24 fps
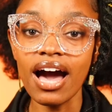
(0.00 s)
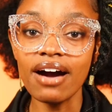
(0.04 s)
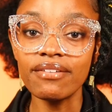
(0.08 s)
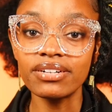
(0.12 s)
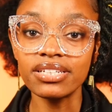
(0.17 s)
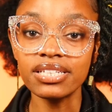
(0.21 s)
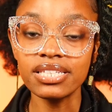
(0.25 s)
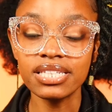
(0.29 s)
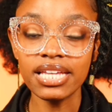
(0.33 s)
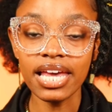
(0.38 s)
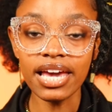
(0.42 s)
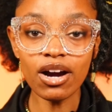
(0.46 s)
have
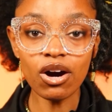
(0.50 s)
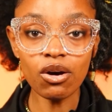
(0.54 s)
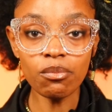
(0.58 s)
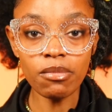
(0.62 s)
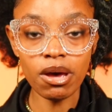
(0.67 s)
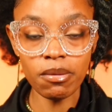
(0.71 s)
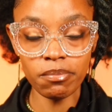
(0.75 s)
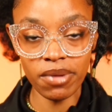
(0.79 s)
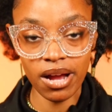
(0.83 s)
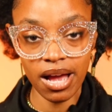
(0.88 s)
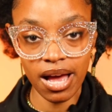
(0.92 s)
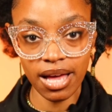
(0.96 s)
a single
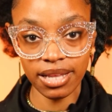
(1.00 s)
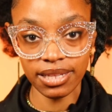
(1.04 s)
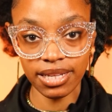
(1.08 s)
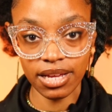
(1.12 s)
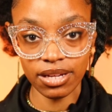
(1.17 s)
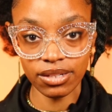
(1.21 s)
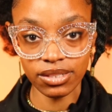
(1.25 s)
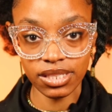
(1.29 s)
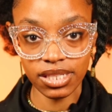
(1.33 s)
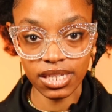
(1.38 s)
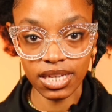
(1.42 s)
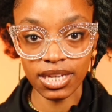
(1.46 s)
member
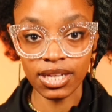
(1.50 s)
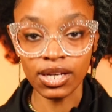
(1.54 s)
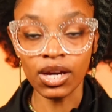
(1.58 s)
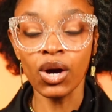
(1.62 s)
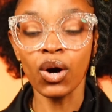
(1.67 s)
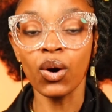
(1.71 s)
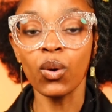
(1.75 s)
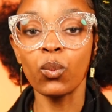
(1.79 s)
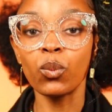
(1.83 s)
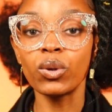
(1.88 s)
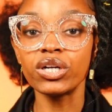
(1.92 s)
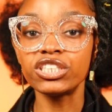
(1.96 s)
LLC,
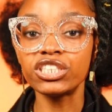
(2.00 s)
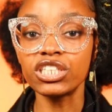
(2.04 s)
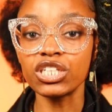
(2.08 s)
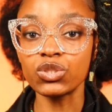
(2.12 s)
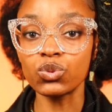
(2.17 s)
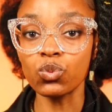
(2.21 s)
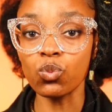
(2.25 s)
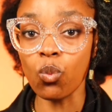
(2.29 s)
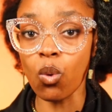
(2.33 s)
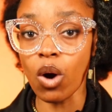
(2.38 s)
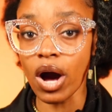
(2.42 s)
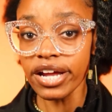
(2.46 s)
which
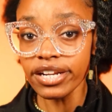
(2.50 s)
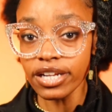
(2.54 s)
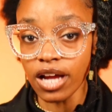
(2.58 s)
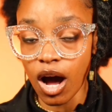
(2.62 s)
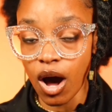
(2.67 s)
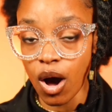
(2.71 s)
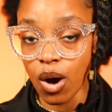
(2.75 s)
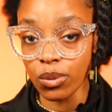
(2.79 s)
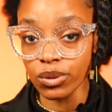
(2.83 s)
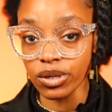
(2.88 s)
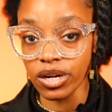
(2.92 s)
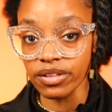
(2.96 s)
is one
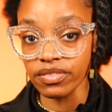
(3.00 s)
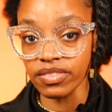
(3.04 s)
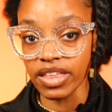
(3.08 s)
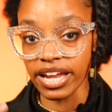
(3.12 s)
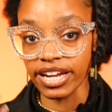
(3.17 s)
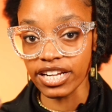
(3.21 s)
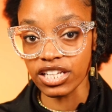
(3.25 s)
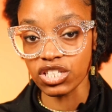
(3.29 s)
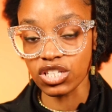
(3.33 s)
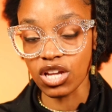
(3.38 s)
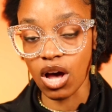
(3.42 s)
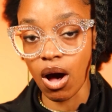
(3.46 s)
owner
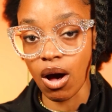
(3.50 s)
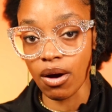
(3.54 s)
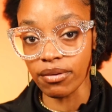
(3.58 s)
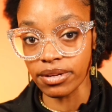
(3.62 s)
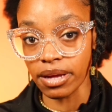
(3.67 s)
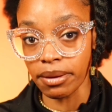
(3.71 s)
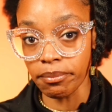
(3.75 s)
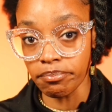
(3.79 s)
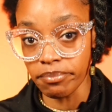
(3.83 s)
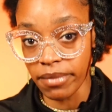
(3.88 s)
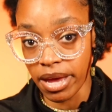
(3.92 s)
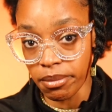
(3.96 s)
that is called
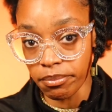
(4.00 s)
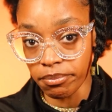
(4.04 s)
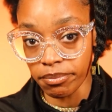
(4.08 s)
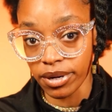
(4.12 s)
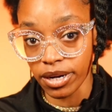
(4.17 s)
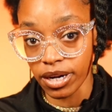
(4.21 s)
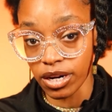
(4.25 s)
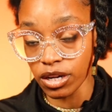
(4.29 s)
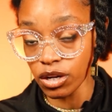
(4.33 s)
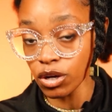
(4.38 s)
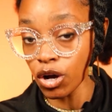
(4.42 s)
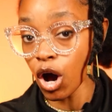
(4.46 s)
a
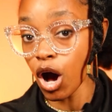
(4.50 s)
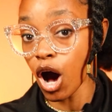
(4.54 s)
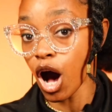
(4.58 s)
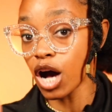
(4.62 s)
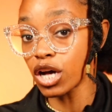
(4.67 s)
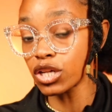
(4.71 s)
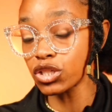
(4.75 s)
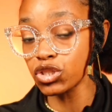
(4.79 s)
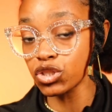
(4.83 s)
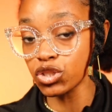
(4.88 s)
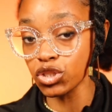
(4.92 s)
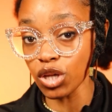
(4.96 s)
member,
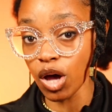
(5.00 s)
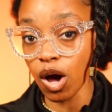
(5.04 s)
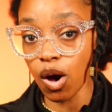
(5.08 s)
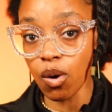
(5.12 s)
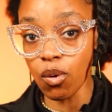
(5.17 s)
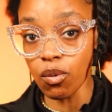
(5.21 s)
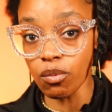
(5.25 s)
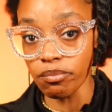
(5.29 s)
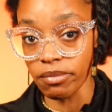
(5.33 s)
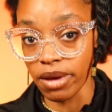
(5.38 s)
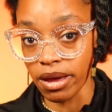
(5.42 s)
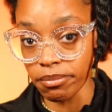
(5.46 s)
a
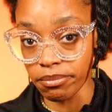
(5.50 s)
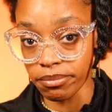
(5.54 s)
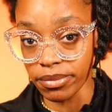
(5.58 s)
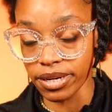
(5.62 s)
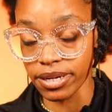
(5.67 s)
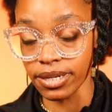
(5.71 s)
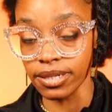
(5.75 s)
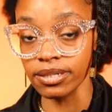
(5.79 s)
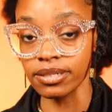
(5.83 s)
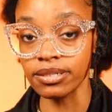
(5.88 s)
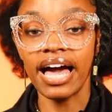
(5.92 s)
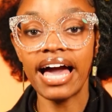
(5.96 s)
sole
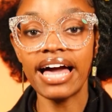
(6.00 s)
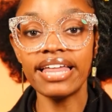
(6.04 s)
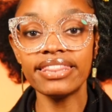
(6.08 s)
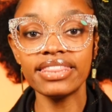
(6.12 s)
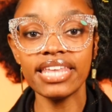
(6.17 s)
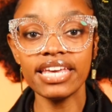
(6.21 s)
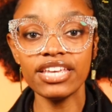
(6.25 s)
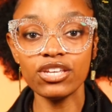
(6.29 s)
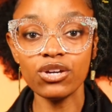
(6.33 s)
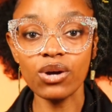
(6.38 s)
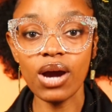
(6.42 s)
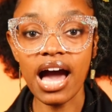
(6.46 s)
member, and
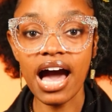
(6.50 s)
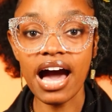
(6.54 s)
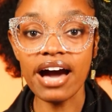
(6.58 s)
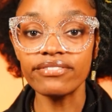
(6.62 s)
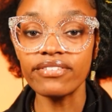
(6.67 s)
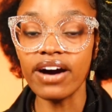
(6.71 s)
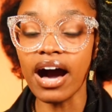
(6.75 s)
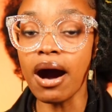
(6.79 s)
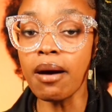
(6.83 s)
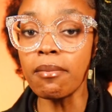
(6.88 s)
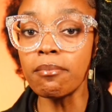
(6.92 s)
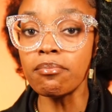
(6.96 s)
then you have
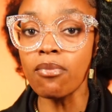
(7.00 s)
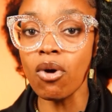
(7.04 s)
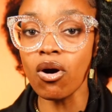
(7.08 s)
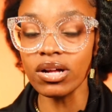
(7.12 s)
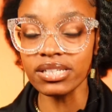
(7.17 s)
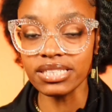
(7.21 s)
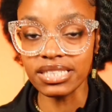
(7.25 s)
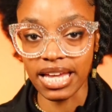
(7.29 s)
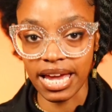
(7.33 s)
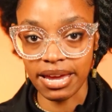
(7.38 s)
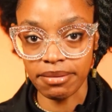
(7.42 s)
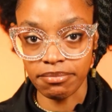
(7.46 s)
a
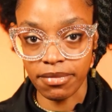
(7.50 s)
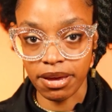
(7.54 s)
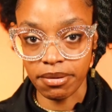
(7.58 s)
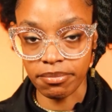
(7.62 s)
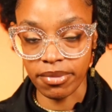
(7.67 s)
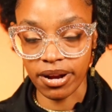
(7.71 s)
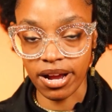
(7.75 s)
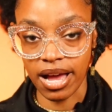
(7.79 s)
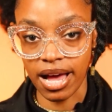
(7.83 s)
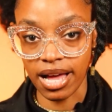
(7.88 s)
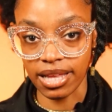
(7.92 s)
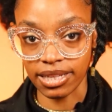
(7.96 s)

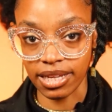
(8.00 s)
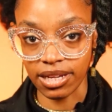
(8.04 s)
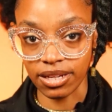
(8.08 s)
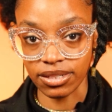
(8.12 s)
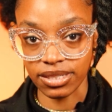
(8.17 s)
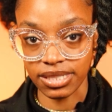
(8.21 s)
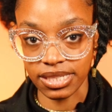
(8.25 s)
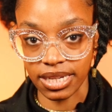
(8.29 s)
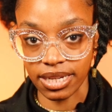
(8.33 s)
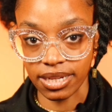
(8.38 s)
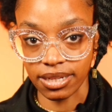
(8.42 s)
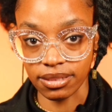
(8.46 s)
multi-member
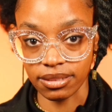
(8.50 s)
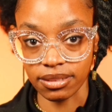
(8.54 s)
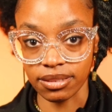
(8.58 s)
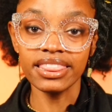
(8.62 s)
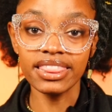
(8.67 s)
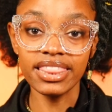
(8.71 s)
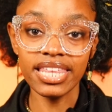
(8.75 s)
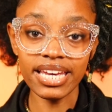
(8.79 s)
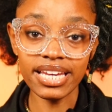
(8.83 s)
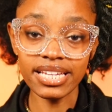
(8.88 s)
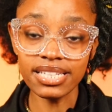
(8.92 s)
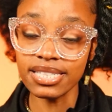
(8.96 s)
LLC.
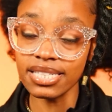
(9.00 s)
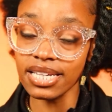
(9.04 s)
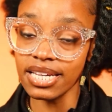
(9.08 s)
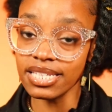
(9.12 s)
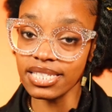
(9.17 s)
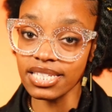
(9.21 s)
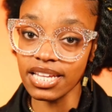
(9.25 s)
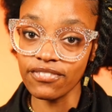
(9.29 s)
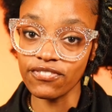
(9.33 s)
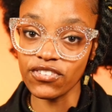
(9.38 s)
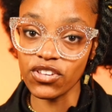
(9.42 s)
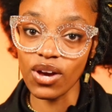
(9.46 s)
This
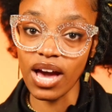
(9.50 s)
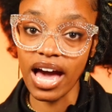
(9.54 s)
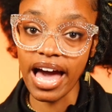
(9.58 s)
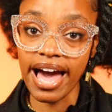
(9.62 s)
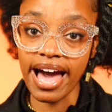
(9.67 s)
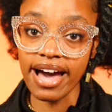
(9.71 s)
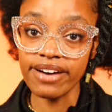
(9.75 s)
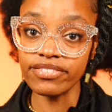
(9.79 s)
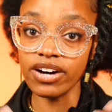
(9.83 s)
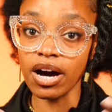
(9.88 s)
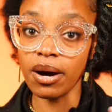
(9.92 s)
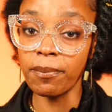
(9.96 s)
is if you
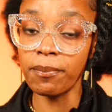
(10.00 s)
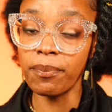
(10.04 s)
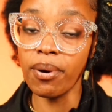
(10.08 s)
have a